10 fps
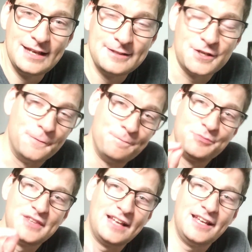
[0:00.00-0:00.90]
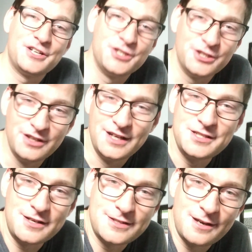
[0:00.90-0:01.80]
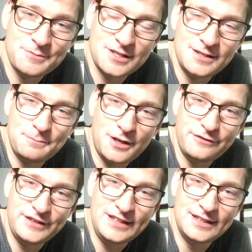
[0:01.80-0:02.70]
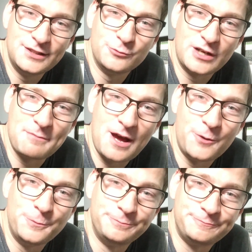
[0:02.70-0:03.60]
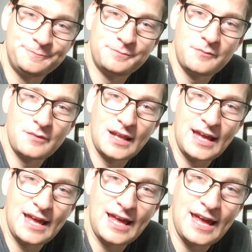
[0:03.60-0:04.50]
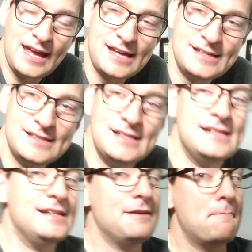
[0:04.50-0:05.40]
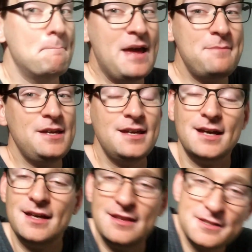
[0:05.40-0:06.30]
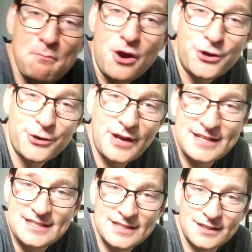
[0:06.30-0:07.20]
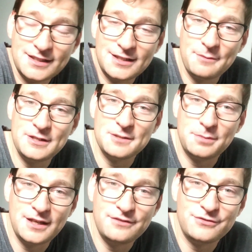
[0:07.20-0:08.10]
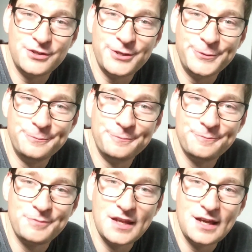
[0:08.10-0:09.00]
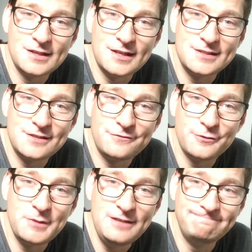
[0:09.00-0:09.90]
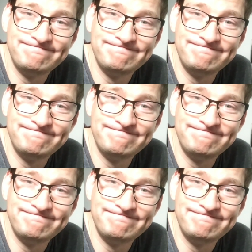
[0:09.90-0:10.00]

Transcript: So that lecture, Johnny Thompson, Paul Vigil, Rick Mao, and maybe this marker idea can come into play for you. That's it for me.